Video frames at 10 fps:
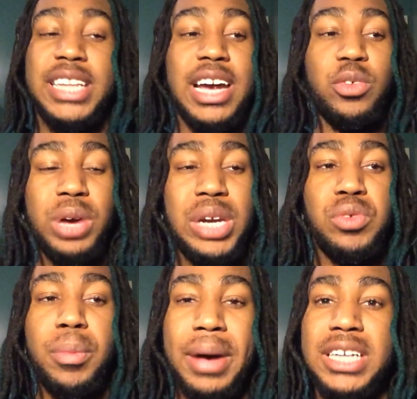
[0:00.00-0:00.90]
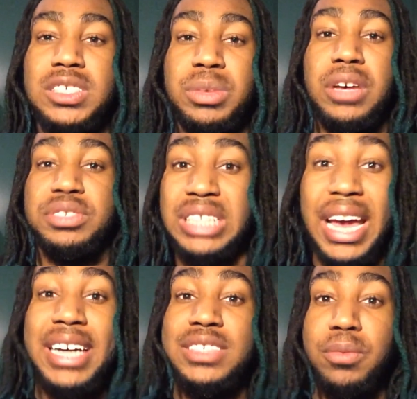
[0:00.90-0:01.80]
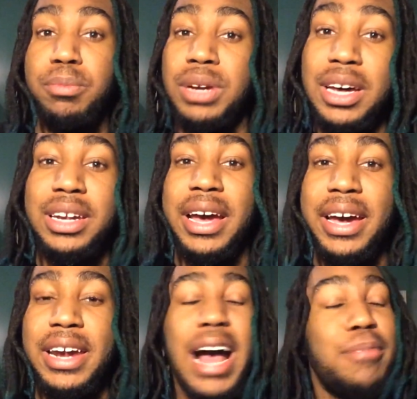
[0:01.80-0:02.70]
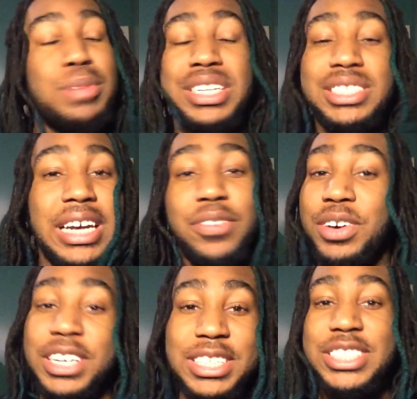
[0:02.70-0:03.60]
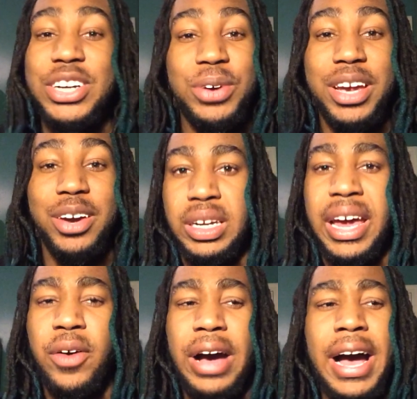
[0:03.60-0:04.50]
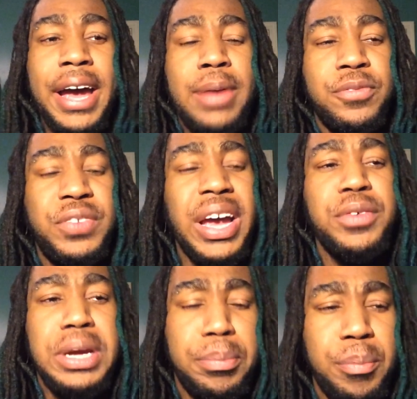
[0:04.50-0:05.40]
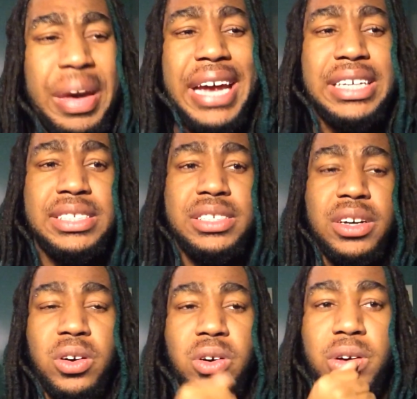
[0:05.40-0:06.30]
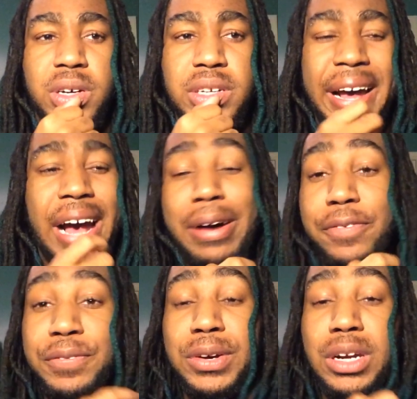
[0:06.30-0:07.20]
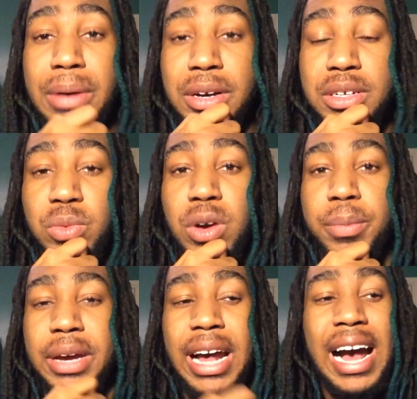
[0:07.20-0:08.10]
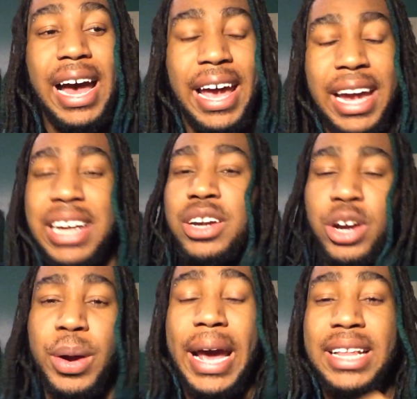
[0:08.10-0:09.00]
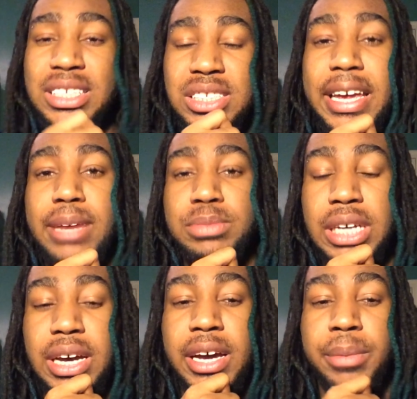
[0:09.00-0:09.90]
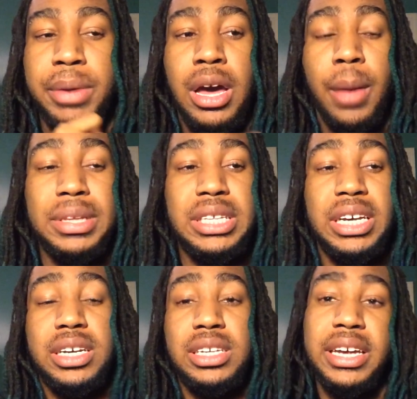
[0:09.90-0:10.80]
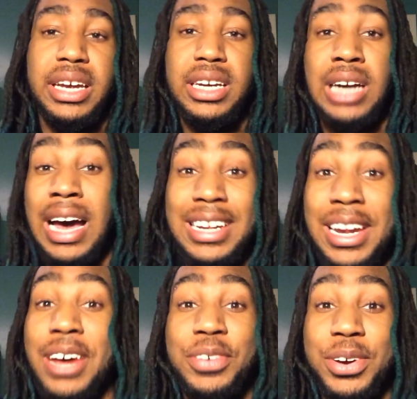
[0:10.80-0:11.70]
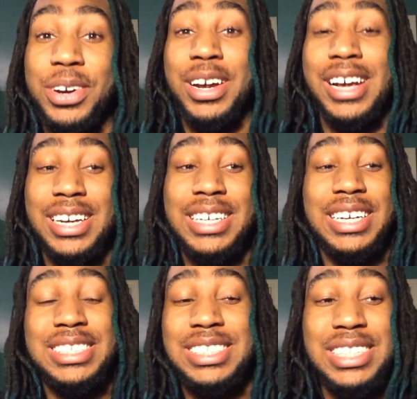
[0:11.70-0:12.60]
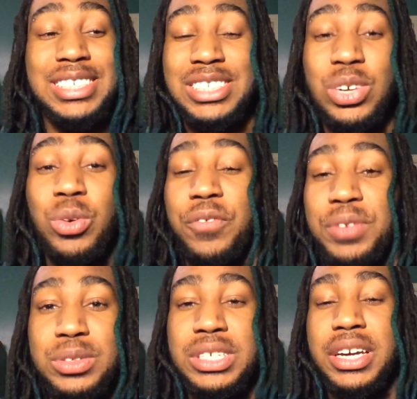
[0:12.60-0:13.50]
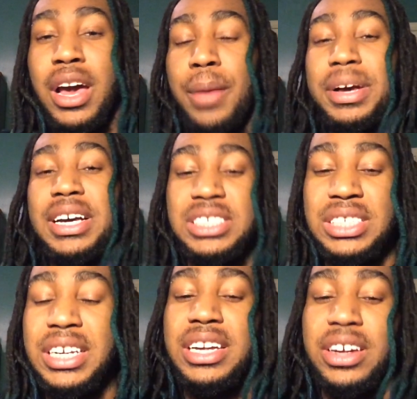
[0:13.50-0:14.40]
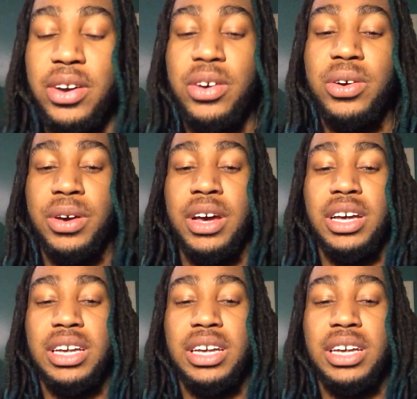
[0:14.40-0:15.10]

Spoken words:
That really reminds me of Stas from Bloodlad. I miss that fucking show, yo. Now, I am very mixed on how I feel about Kurome. I hate her at the same time, but then again, I love her. It's just so confusing, because seeing her